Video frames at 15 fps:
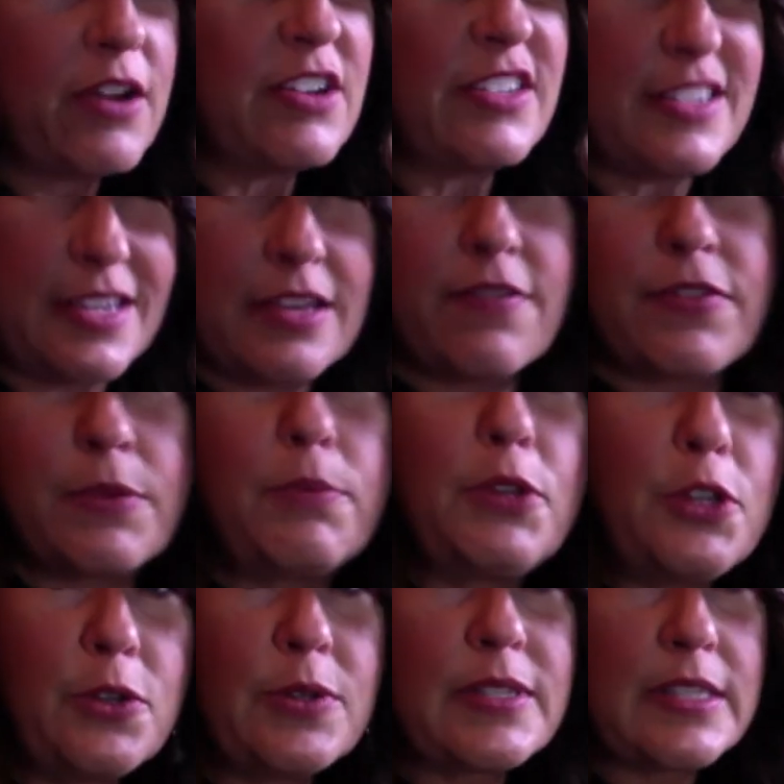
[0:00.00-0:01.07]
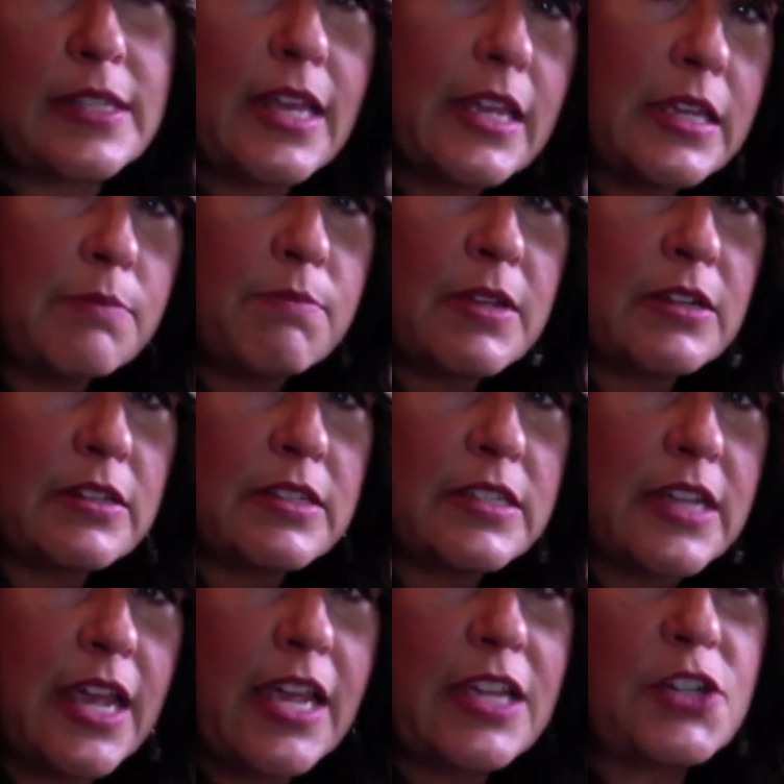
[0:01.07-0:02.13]
or if the blue is in the middle
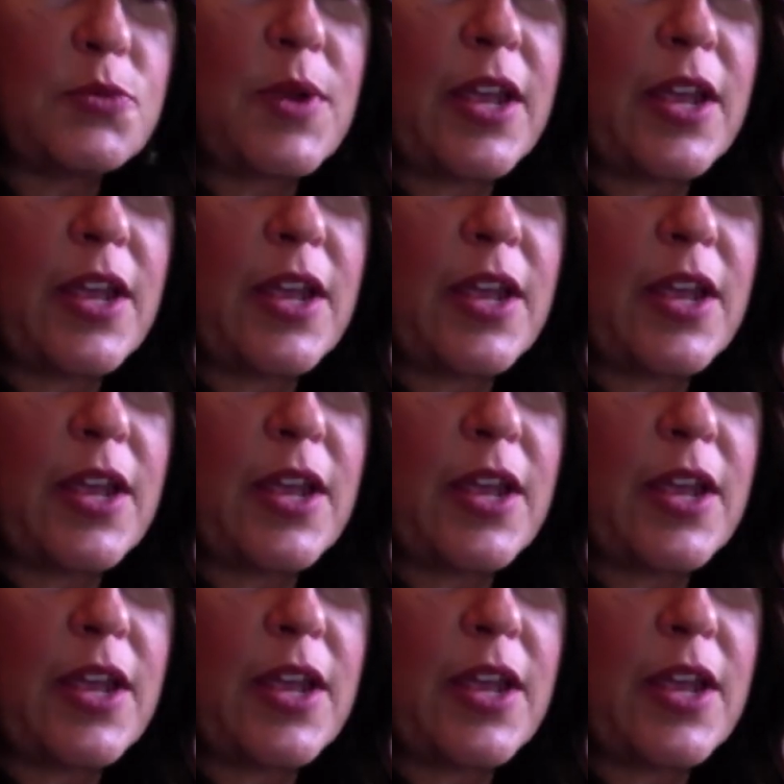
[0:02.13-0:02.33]
stage,